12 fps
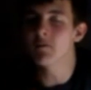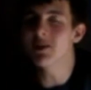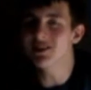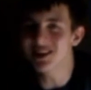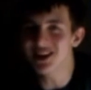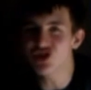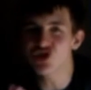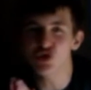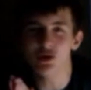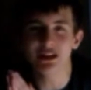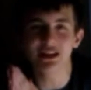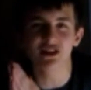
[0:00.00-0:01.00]
Missy
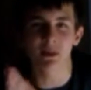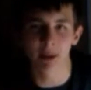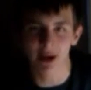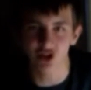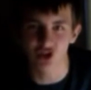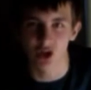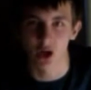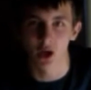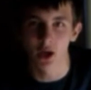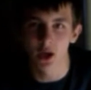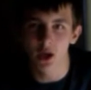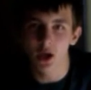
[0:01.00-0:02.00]
truly is the master,
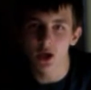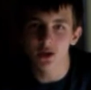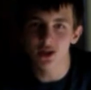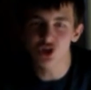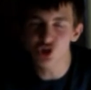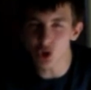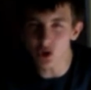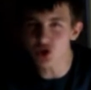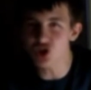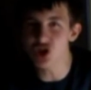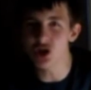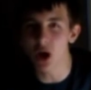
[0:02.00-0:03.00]
then surely
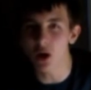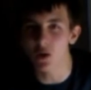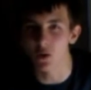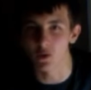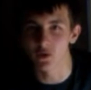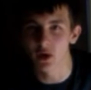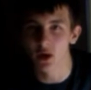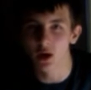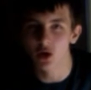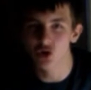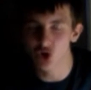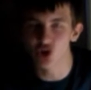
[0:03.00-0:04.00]
she knows
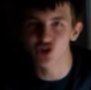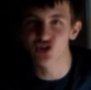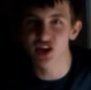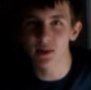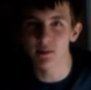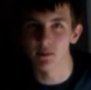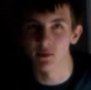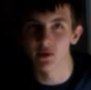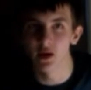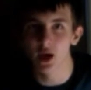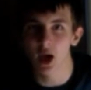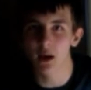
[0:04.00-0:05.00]
John
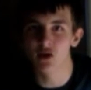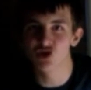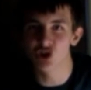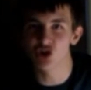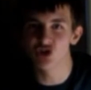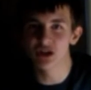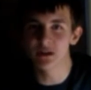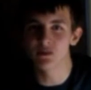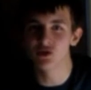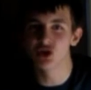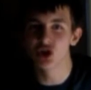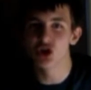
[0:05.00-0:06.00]
Sims, and John
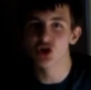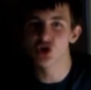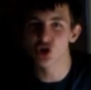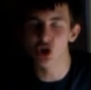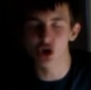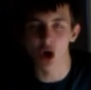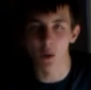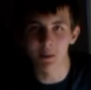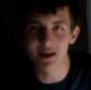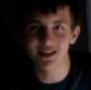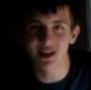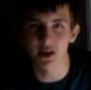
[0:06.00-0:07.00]
Sims should have known
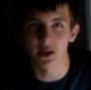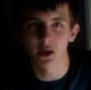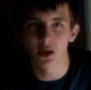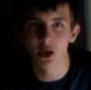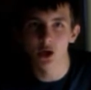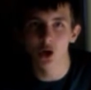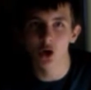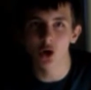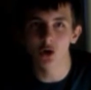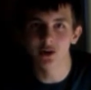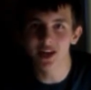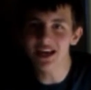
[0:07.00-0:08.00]
Missy.
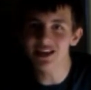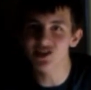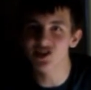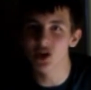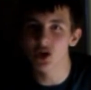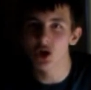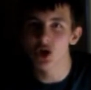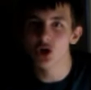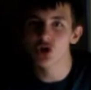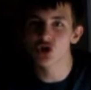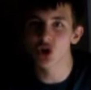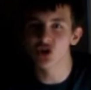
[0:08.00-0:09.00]
Unless
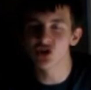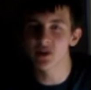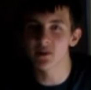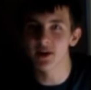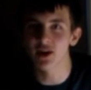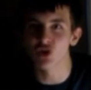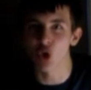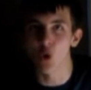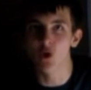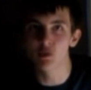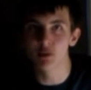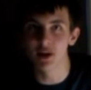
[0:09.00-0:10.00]
John Sims has
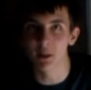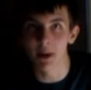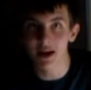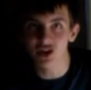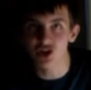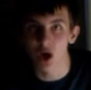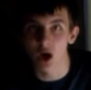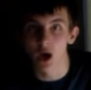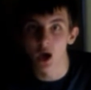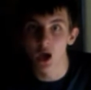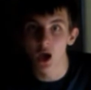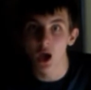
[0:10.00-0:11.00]
always been the master
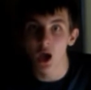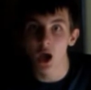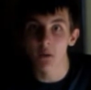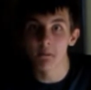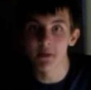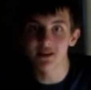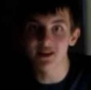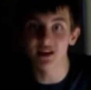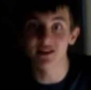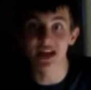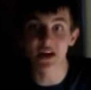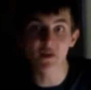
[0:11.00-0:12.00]
and Missy
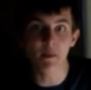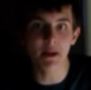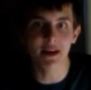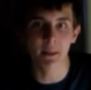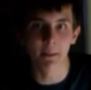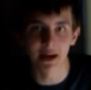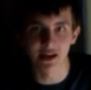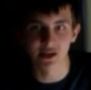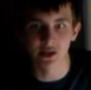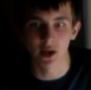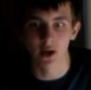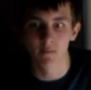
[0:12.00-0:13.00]
has never been the
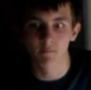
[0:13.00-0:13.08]
master.